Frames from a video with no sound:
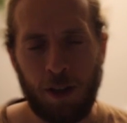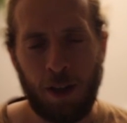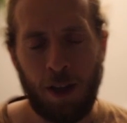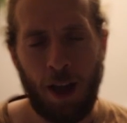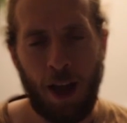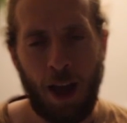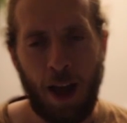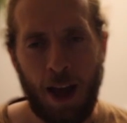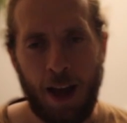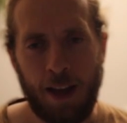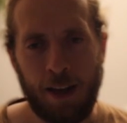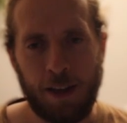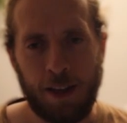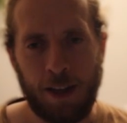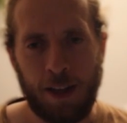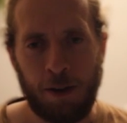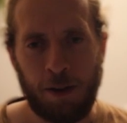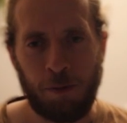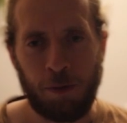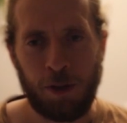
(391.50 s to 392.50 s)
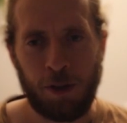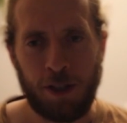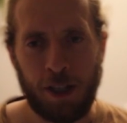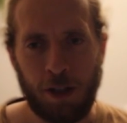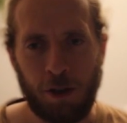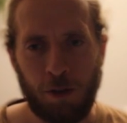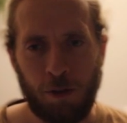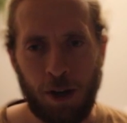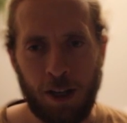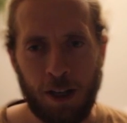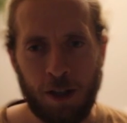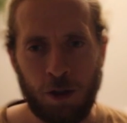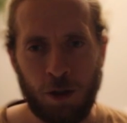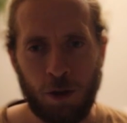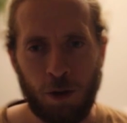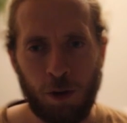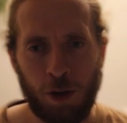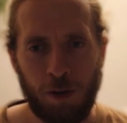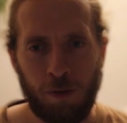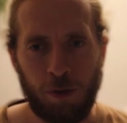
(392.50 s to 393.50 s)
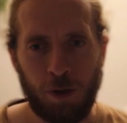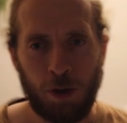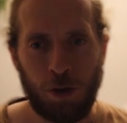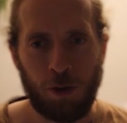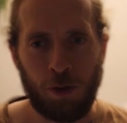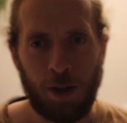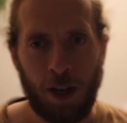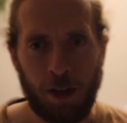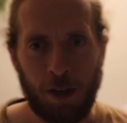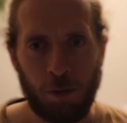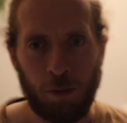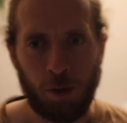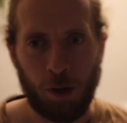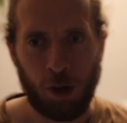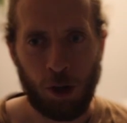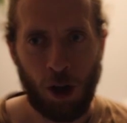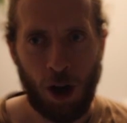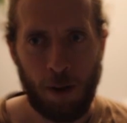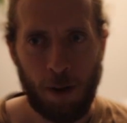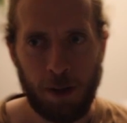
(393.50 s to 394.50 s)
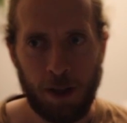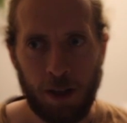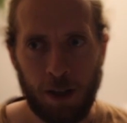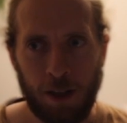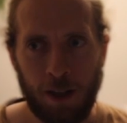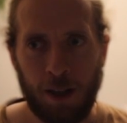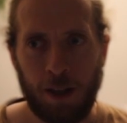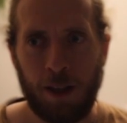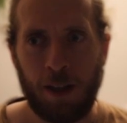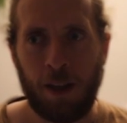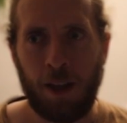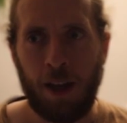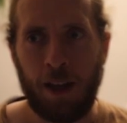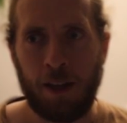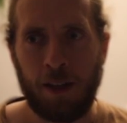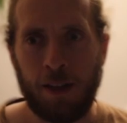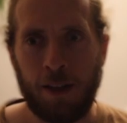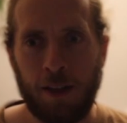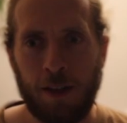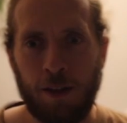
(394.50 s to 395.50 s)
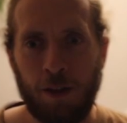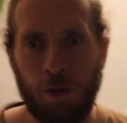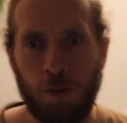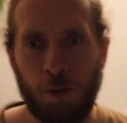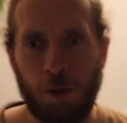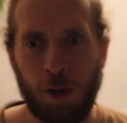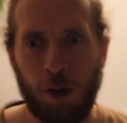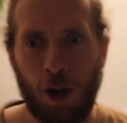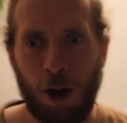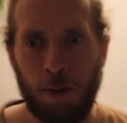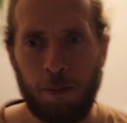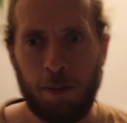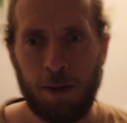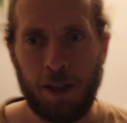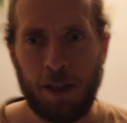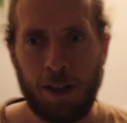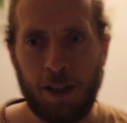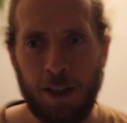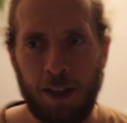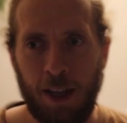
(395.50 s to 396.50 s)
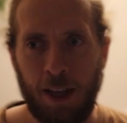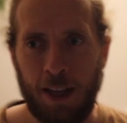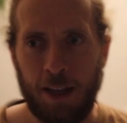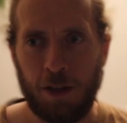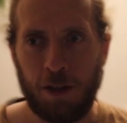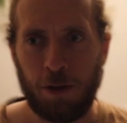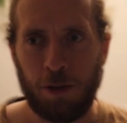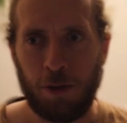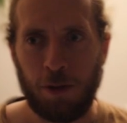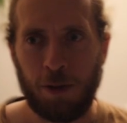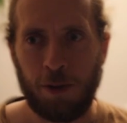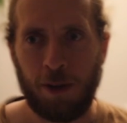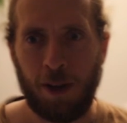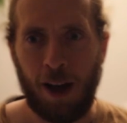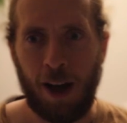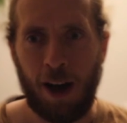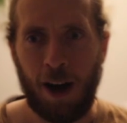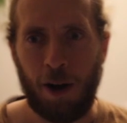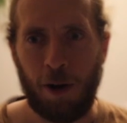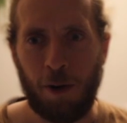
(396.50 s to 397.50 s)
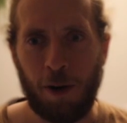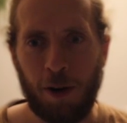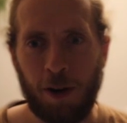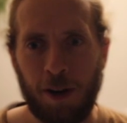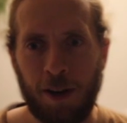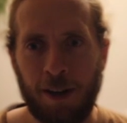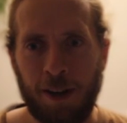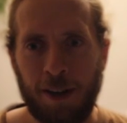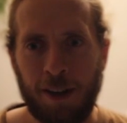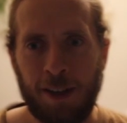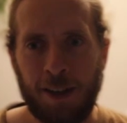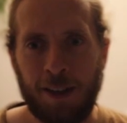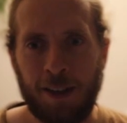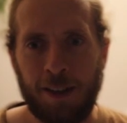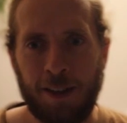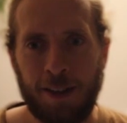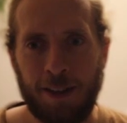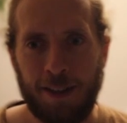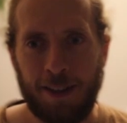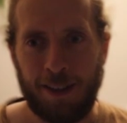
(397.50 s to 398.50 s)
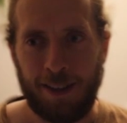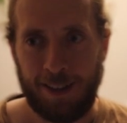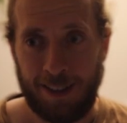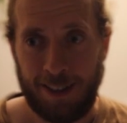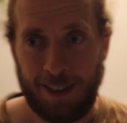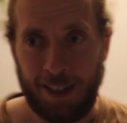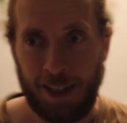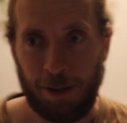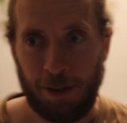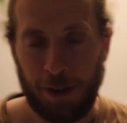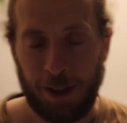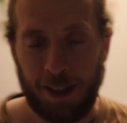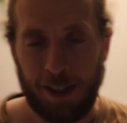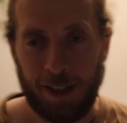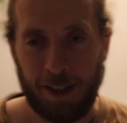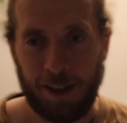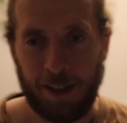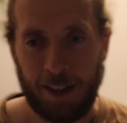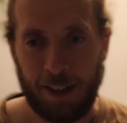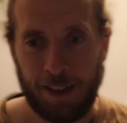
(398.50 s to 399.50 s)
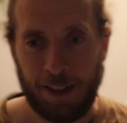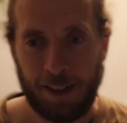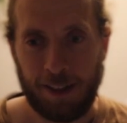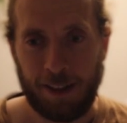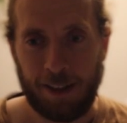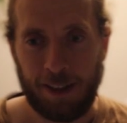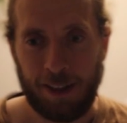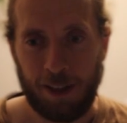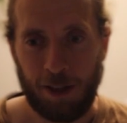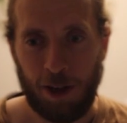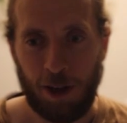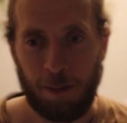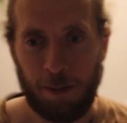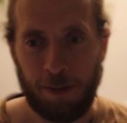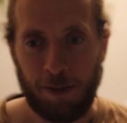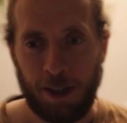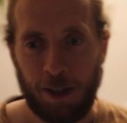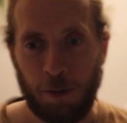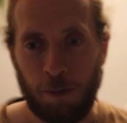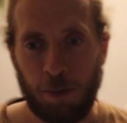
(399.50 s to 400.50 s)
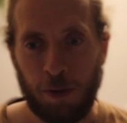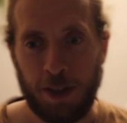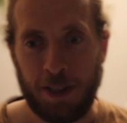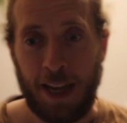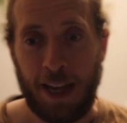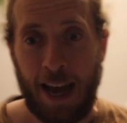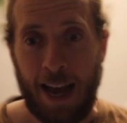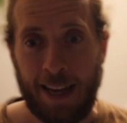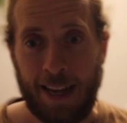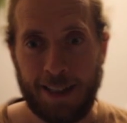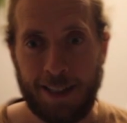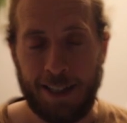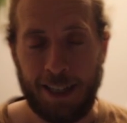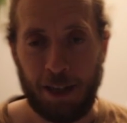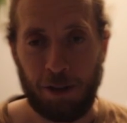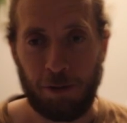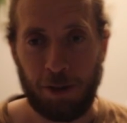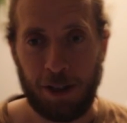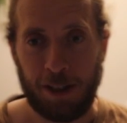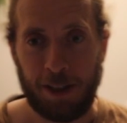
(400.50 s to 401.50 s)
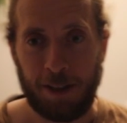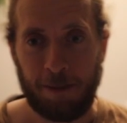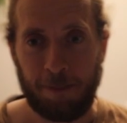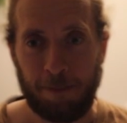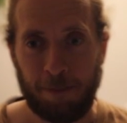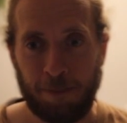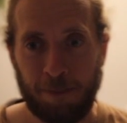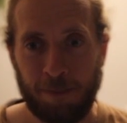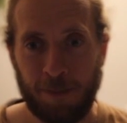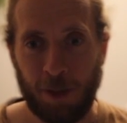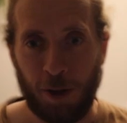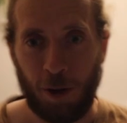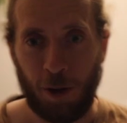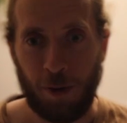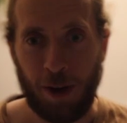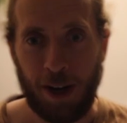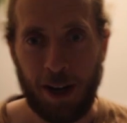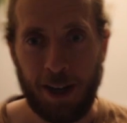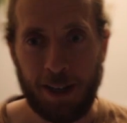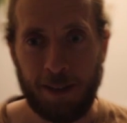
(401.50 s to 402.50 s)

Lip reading: and it will generate a token for you that you will copy, and you will copy it into our secret here in GitHub. And then you press add secret. All right.